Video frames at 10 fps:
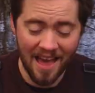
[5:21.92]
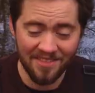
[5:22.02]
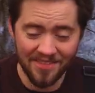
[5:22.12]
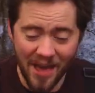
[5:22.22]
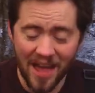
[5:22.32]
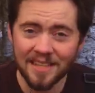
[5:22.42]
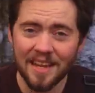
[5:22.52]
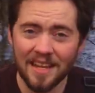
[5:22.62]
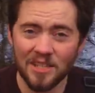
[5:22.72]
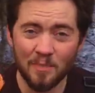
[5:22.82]
And that
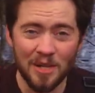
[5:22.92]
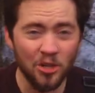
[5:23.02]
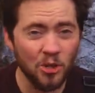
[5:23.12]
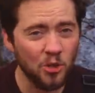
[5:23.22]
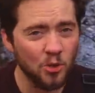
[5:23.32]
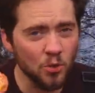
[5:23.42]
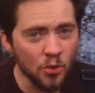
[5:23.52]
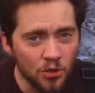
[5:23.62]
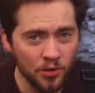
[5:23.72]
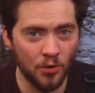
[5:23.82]
has been
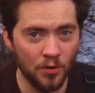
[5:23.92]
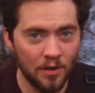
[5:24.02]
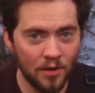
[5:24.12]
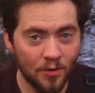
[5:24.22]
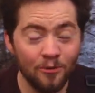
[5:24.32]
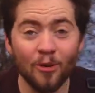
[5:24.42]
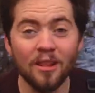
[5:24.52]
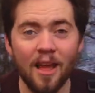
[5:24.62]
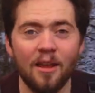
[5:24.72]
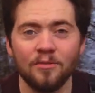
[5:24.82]
crucial for
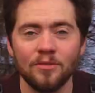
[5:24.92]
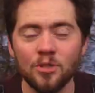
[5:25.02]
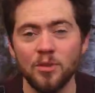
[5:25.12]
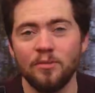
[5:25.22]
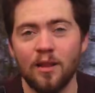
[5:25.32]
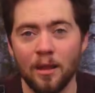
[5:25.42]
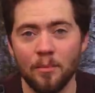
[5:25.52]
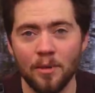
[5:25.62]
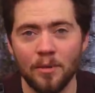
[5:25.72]
life to develop.